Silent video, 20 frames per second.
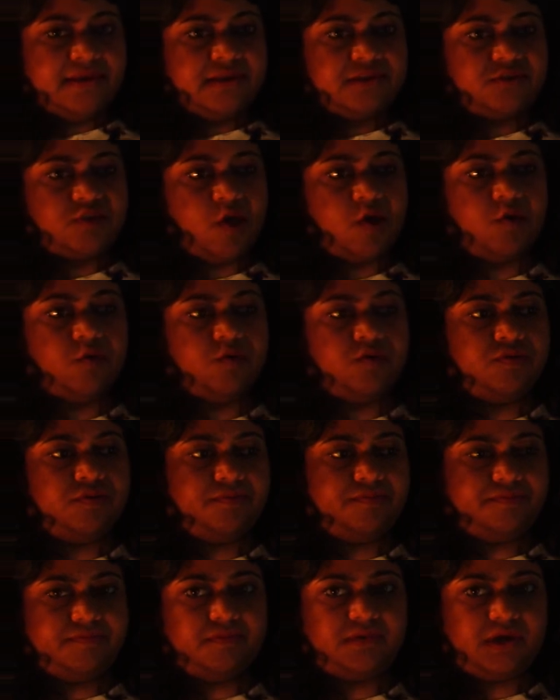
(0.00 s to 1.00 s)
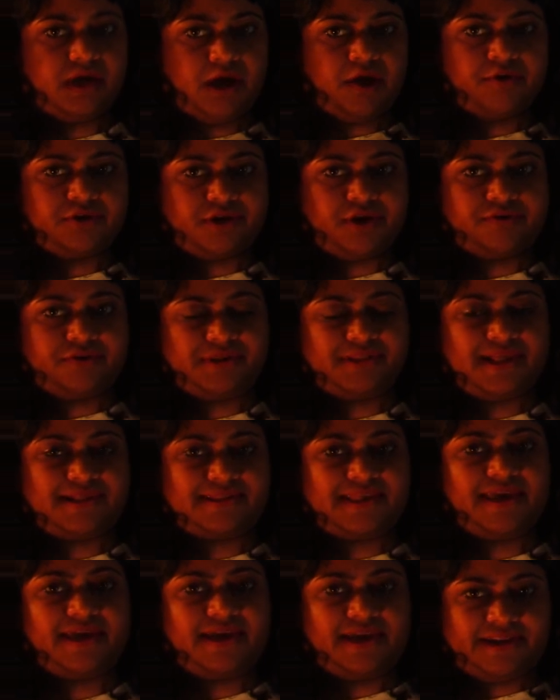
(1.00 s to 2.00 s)
So our country, like
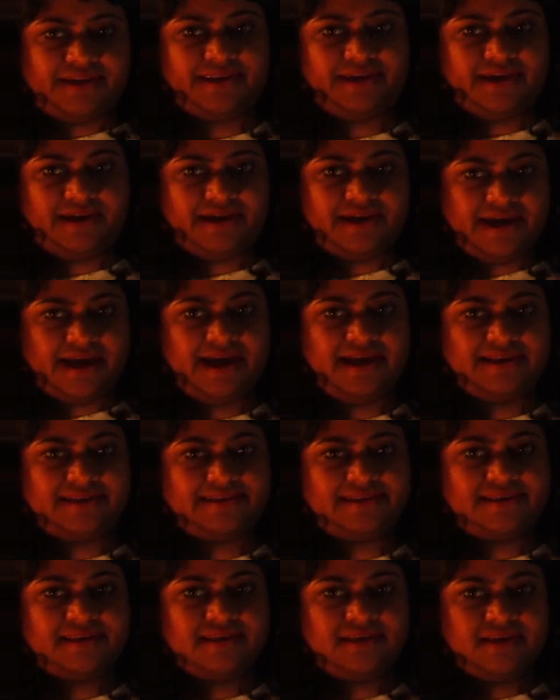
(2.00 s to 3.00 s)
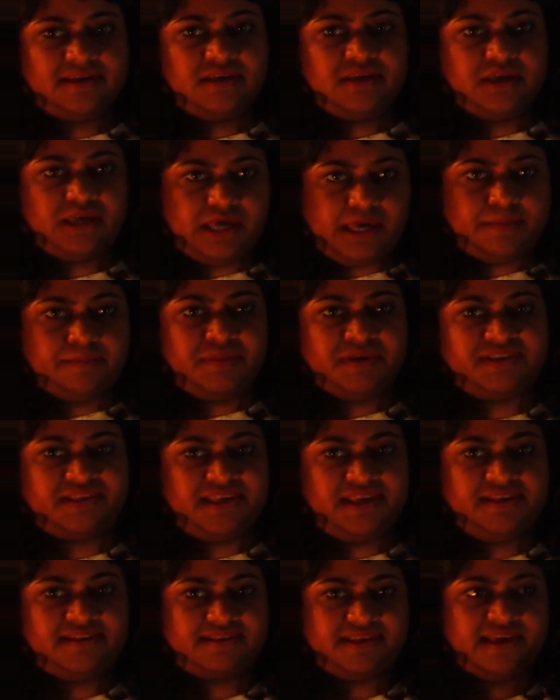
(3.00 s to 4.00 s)
say India, has
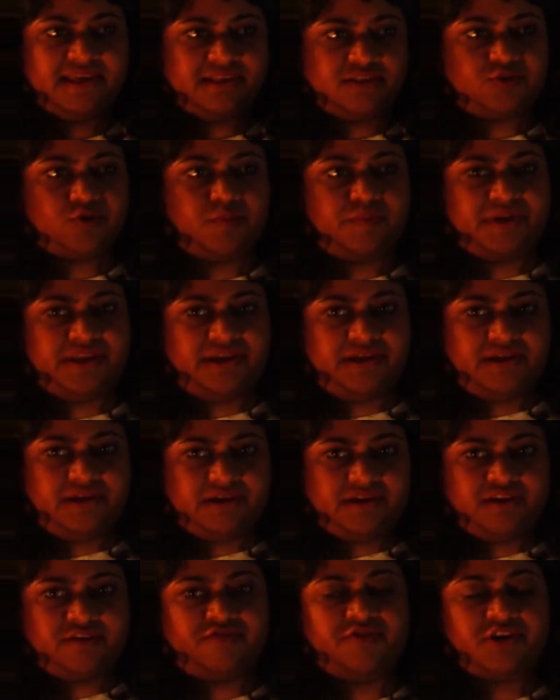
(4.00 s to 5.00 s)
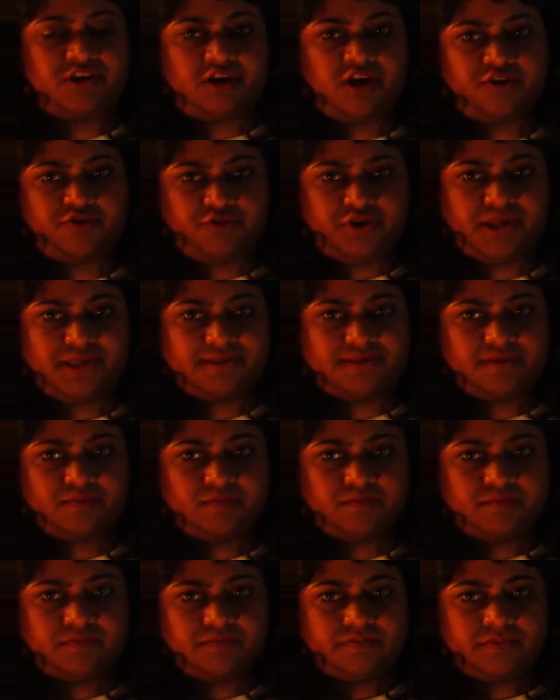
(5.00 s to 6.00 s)
embassies in so many different countries.
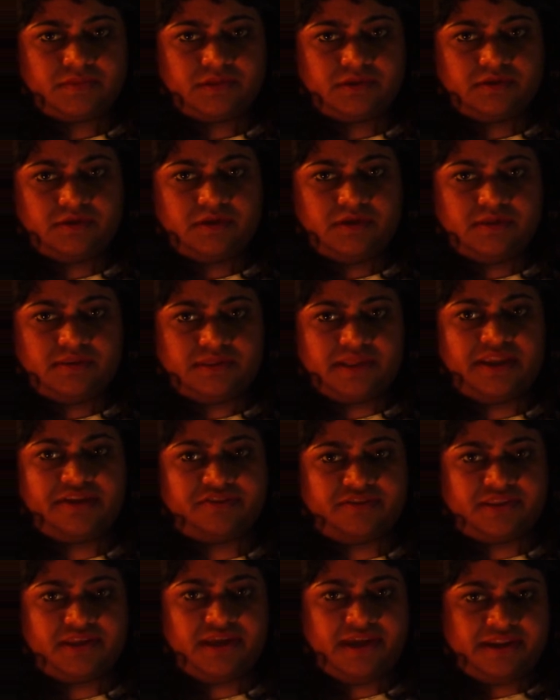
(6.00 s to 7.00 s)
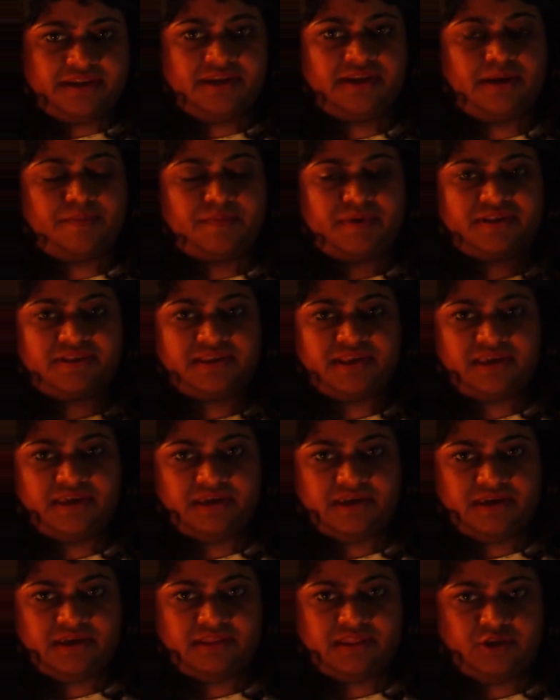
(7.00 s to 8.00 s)
There is the Indian embassy
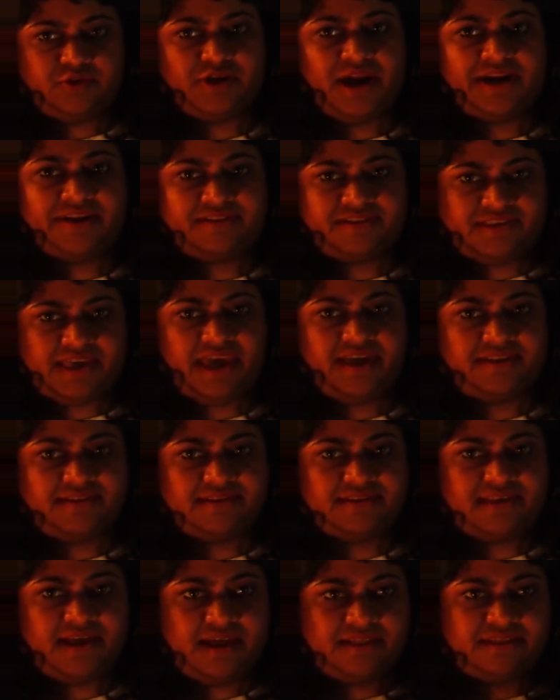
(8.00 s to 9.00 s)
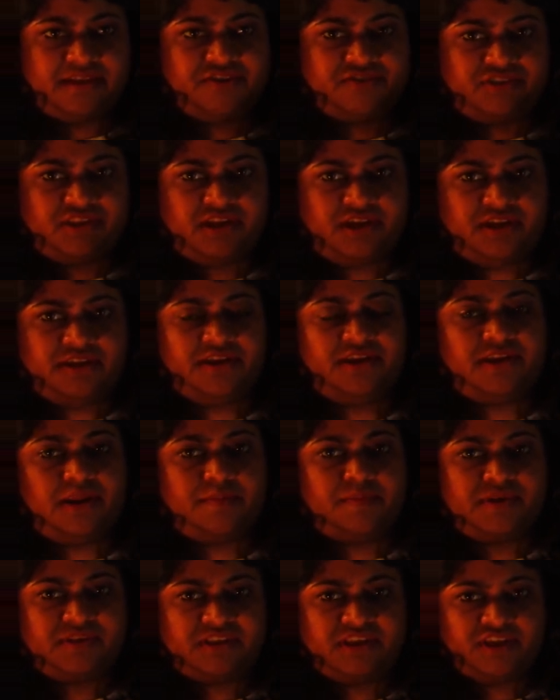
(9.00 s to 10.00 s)
in the United States, and there's the Indian
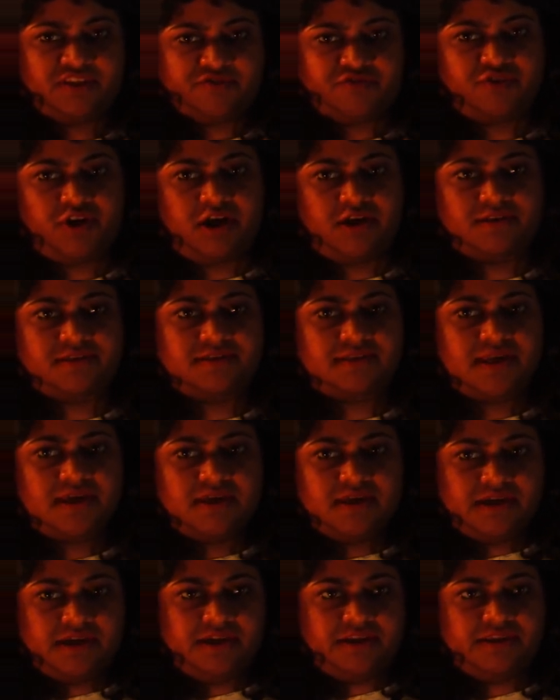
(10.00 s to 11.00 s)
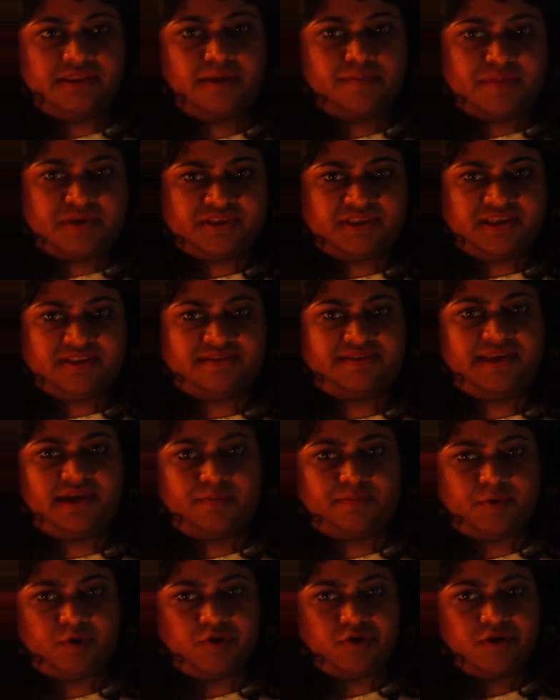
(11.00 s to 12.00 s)
embassy in France, Indian embassy in
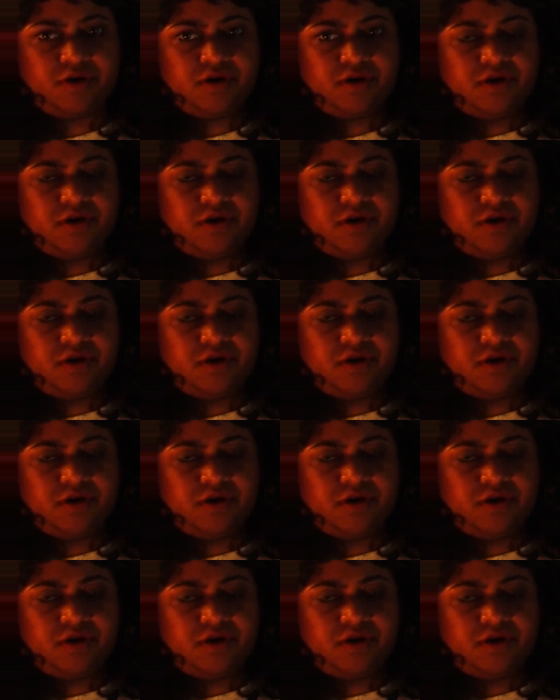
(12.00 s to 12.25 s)
Singapore.